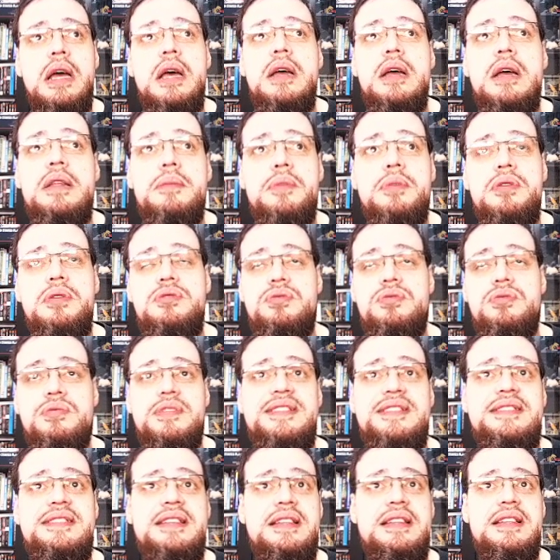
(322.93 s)
the most
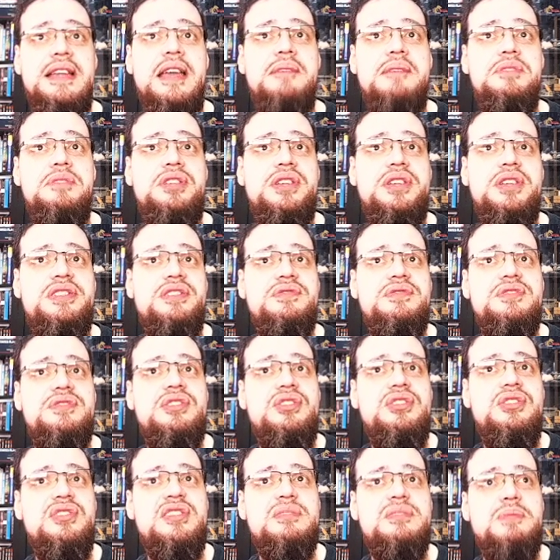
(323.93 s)
recent MCU
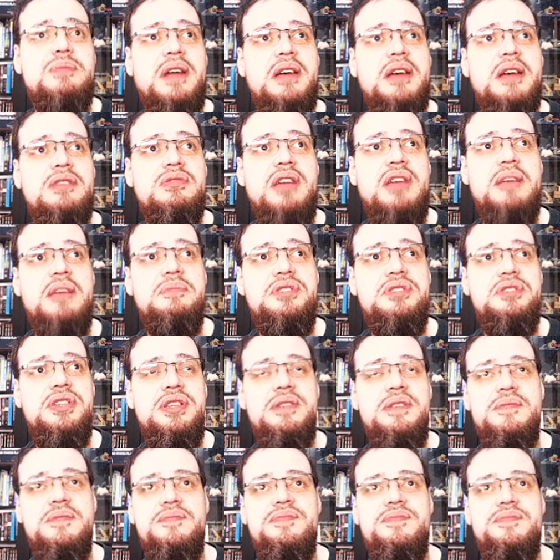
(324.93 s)
series prior
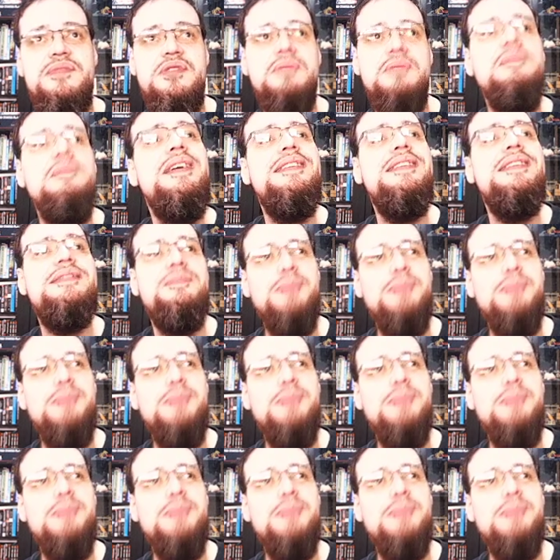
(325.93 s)
to Ms.